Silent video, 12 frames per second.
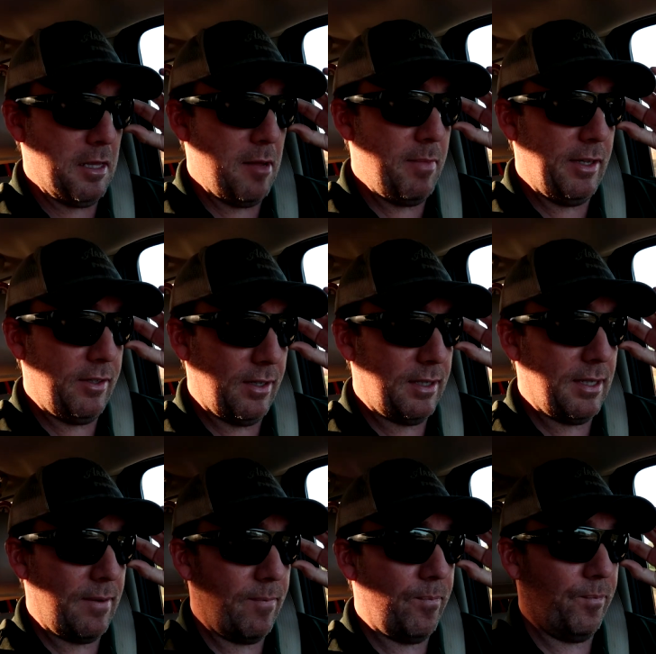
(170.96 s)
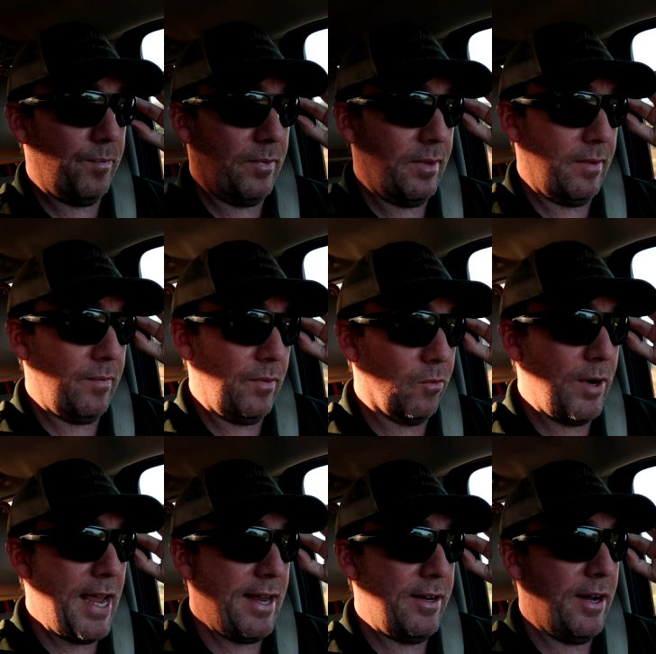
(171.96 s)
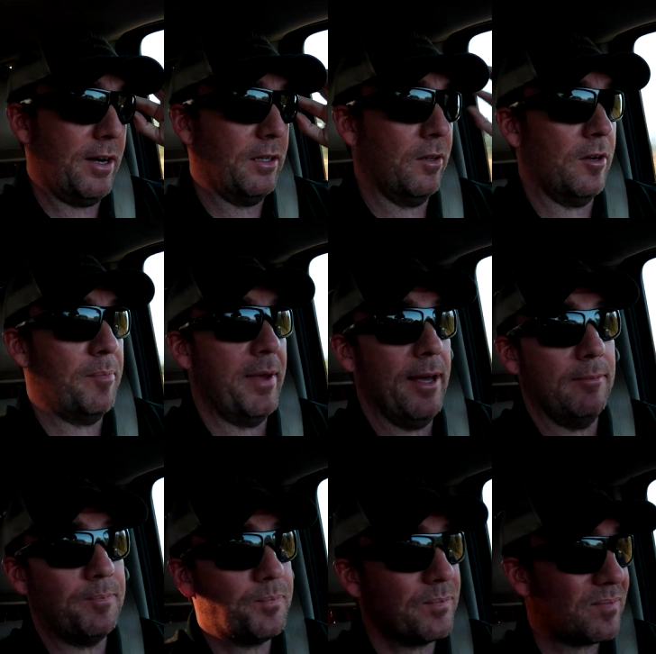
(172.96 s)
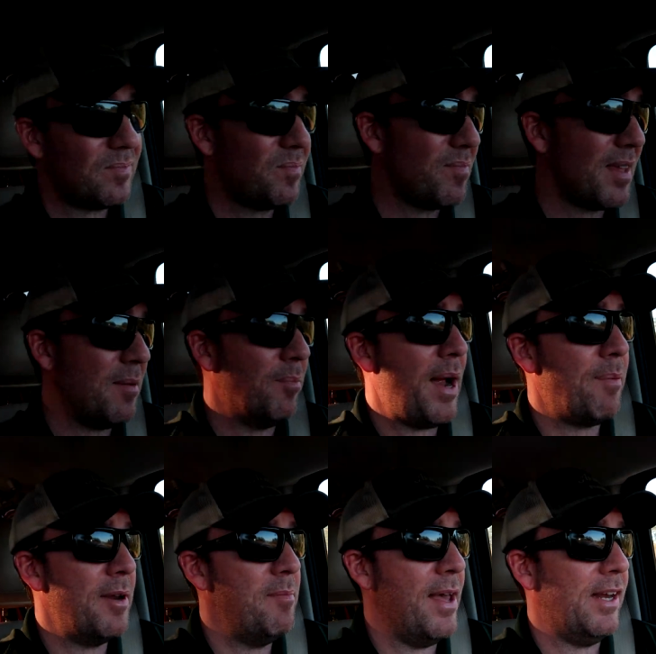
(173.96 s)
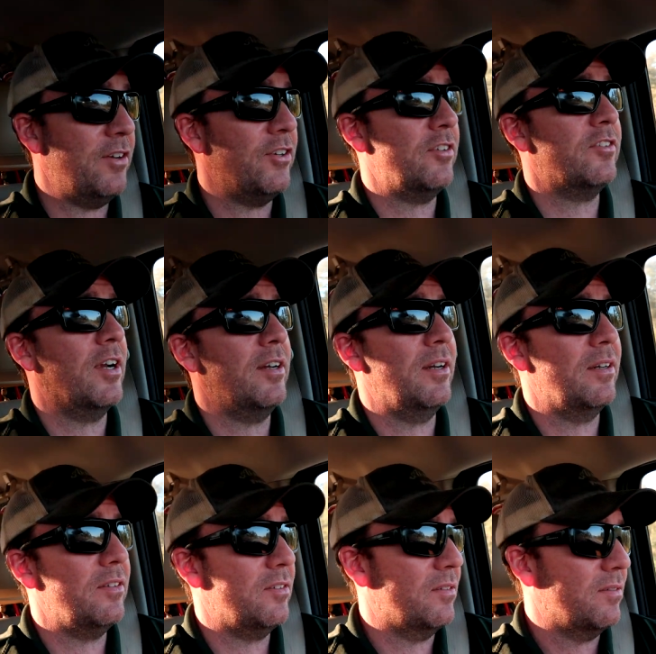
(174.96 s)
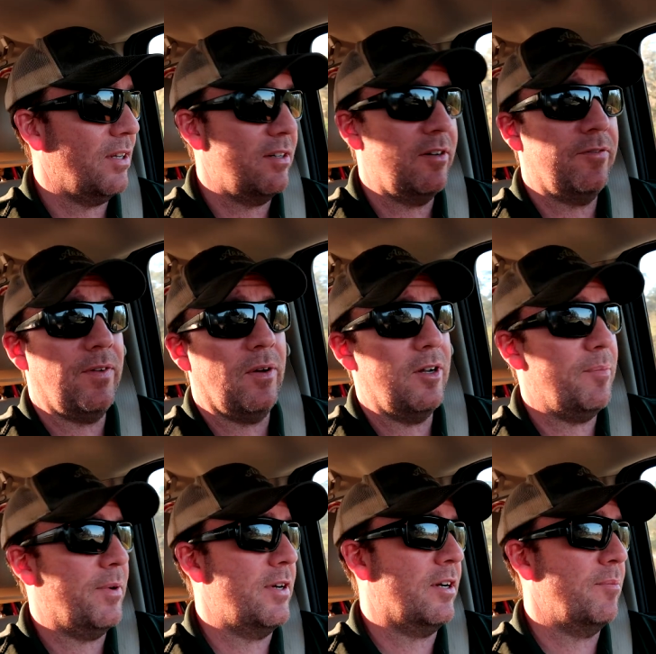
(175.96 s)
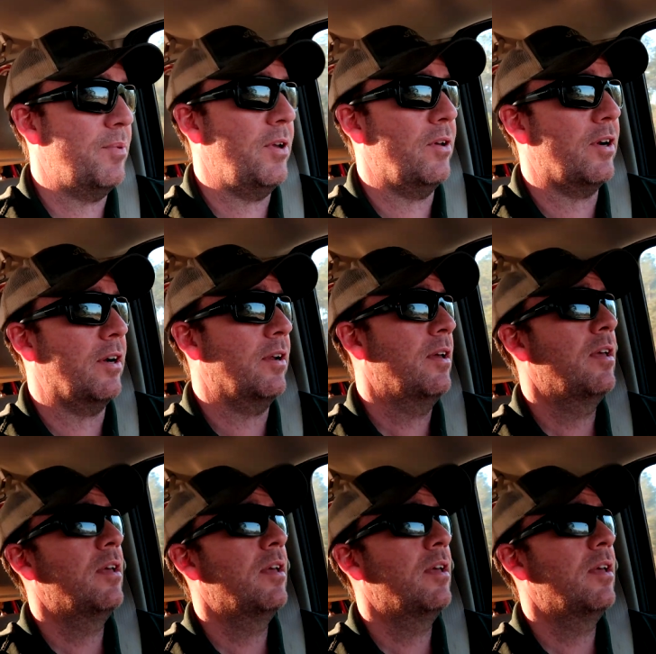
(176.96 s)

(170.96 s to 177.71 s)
let me just rant here a little bit. Property managers, turn your turn your phone up or your computer.